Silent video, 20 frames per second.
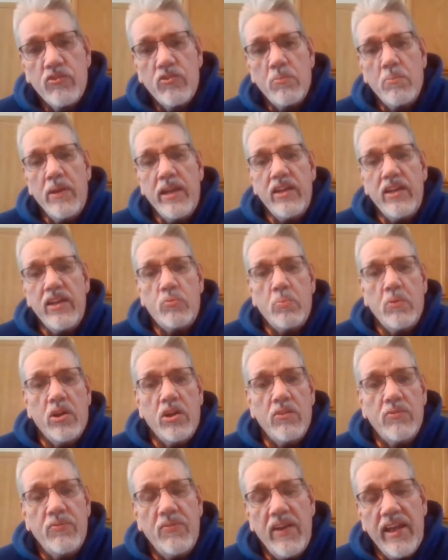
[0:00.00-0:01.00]

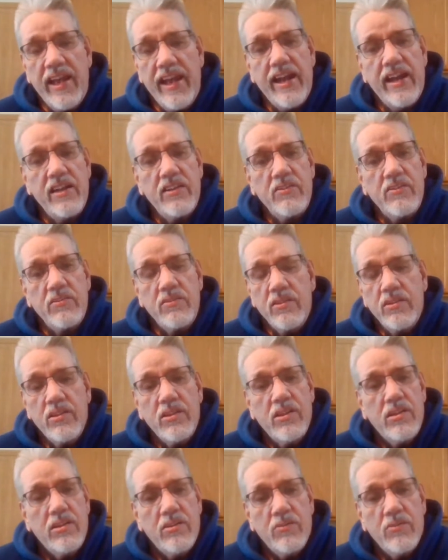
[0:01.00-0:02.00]
baseball fan
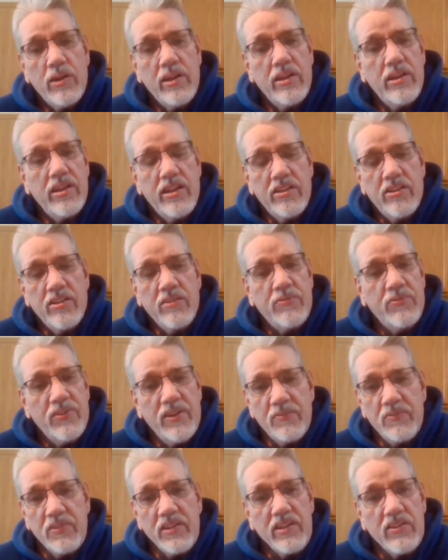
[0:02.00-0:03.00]
in the
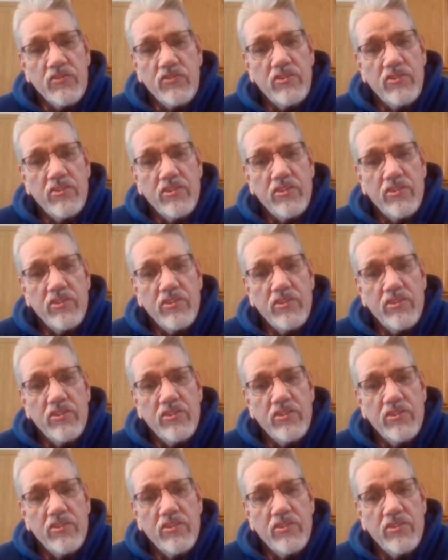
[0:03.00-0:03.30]
50s,